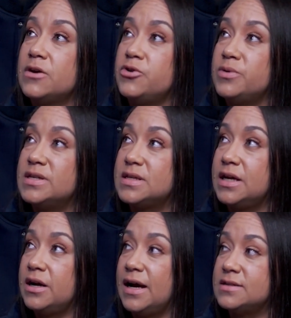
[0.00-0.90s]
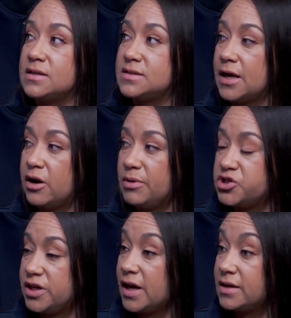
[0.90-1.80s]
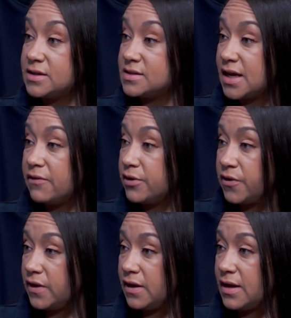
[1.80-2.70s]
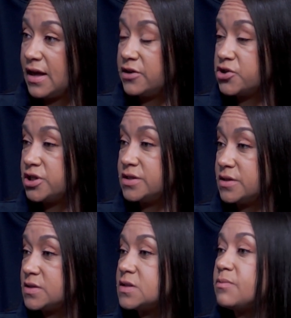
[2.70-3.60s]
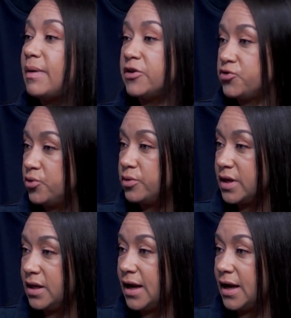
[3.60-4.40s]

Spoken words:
who is here as a setter, but she kind of does everything, and she's a special kid.